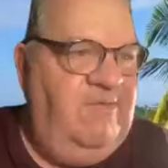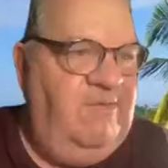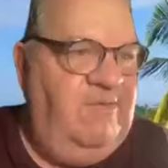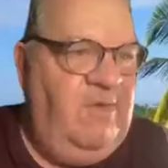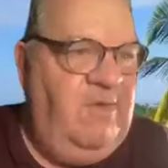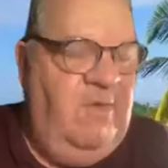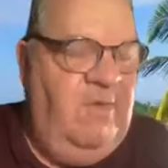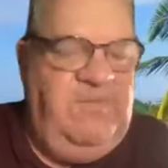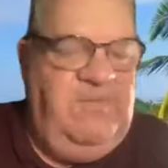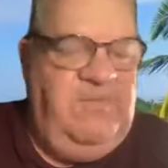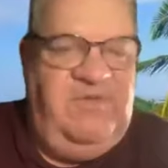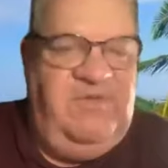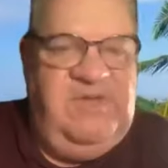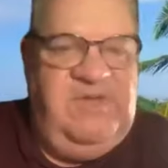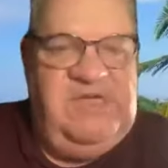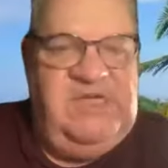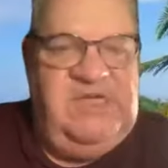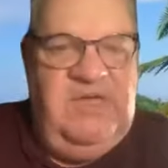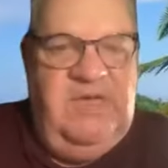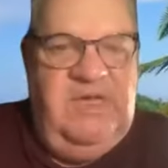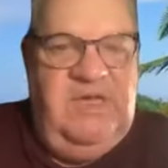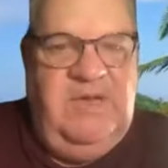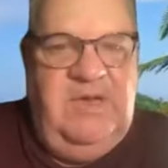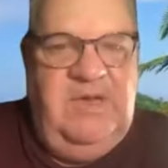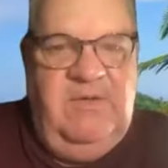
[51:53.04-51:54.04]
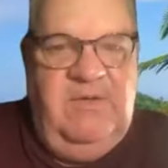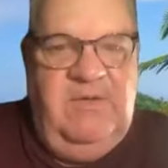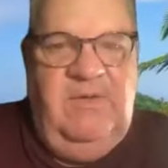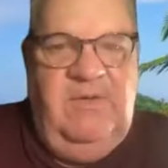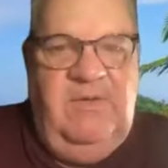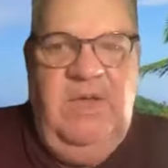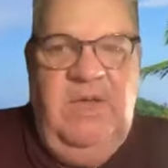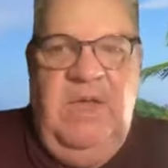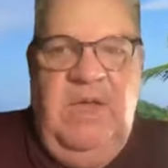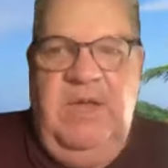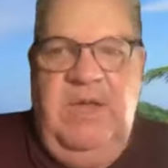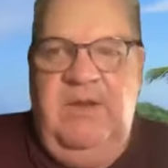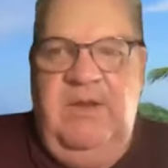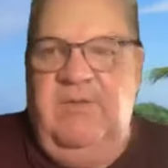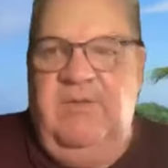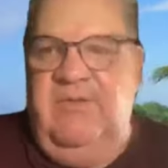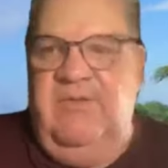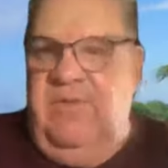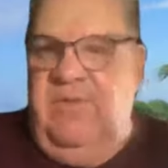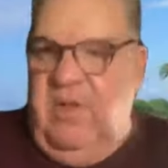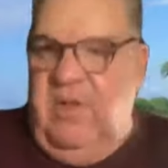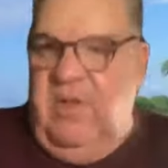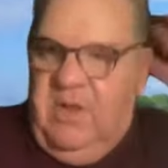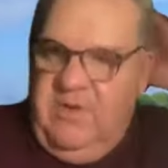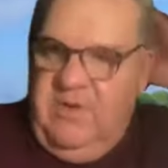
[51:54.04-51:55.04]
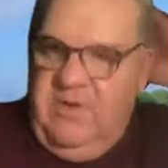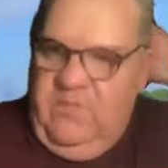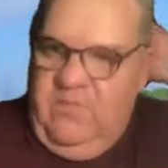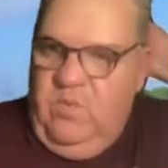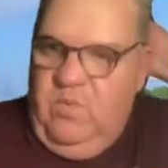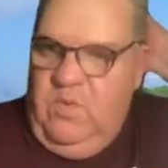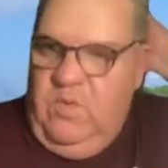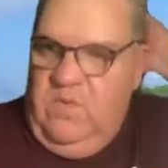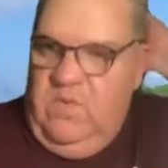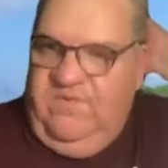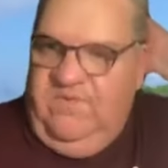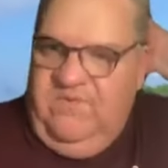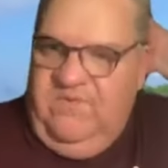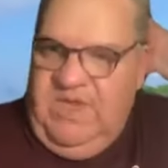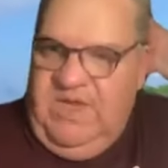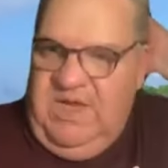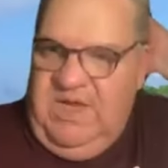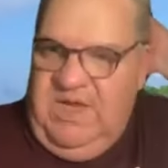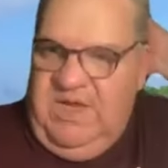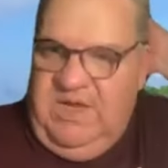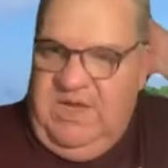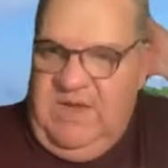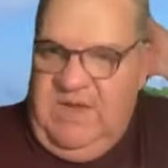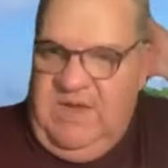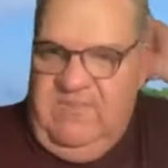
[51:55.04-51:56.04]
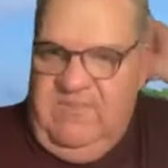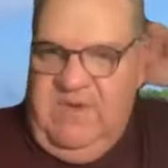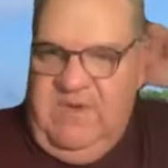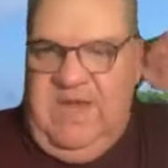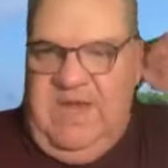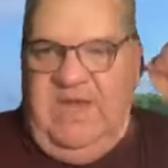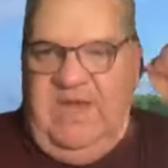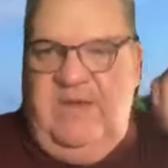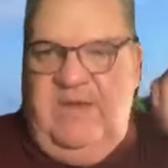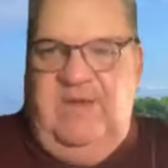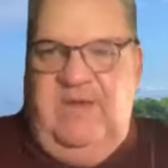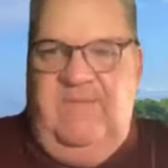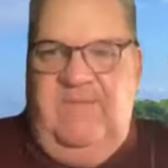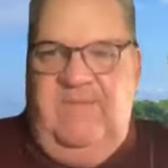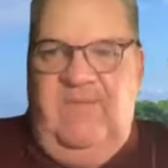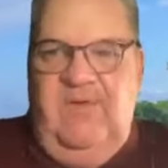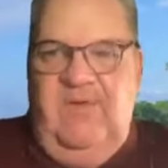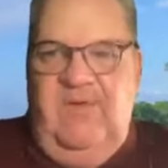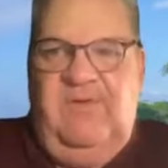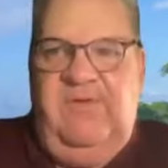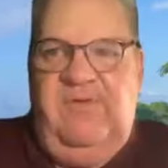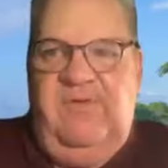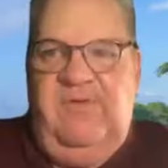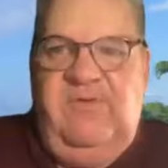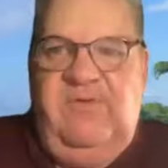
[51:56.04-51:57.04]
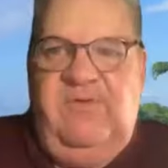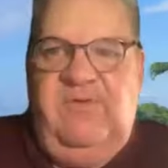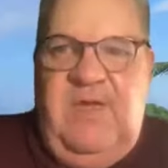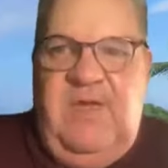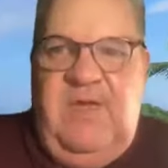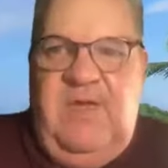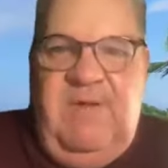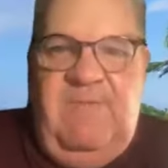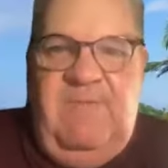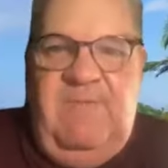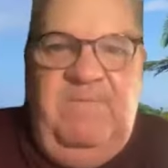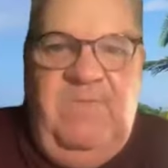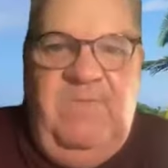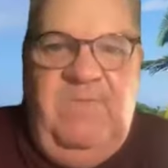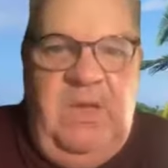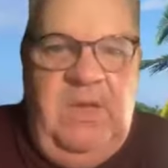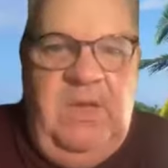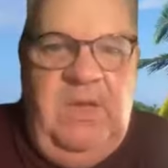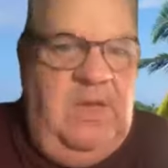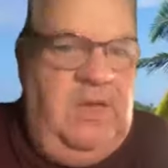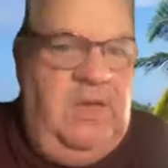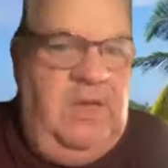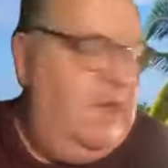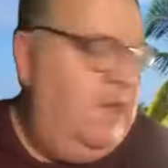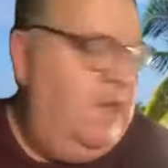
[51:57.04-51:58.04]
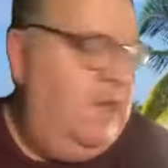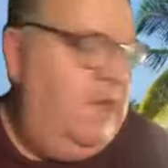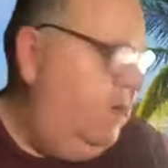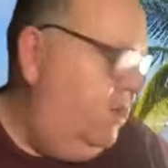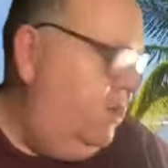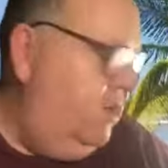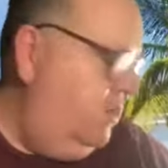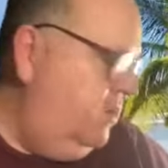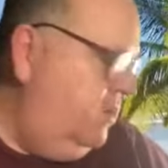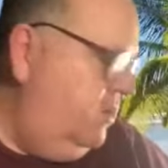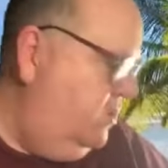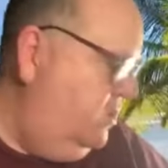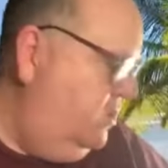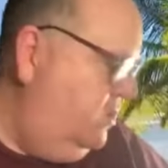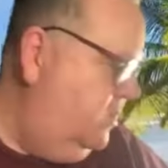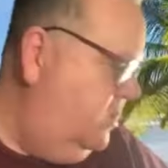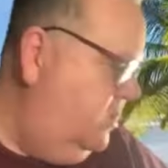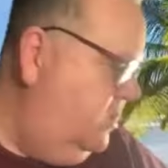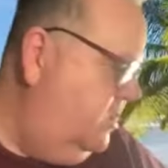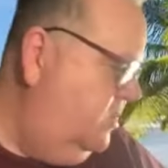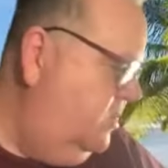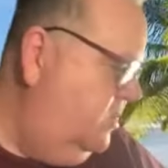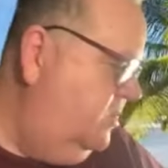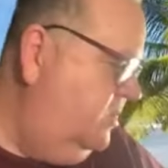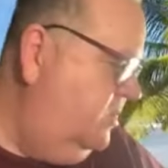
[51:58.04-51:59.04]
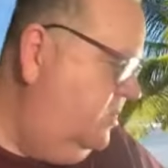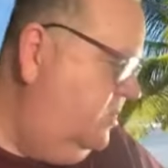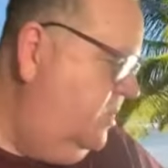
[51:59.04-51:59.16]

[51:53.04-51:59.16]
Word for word: competition. There was a lot of warfare around the first, operating